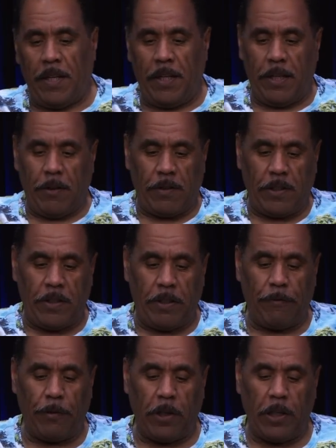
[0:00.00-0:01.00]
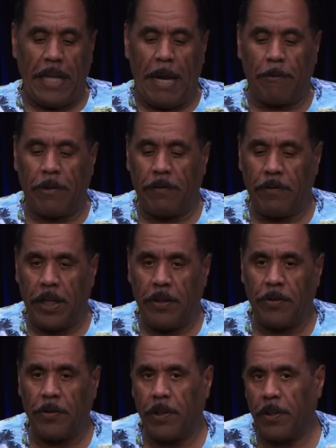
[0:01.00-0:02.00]
There's a different collaborative
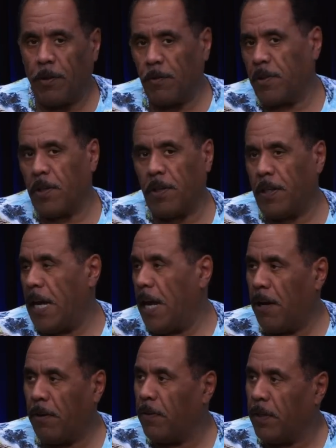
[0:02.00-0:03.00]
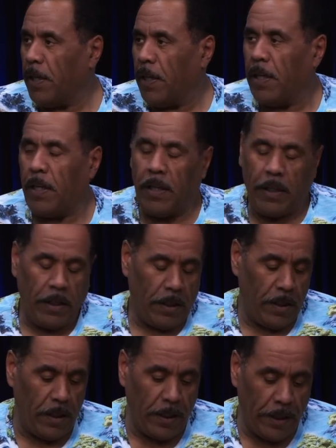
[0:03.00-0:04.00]
nature that goes on now in
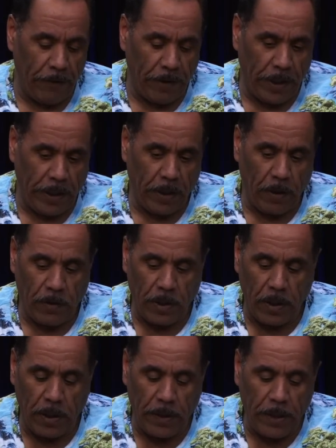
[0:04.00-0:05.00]
everything that goes on.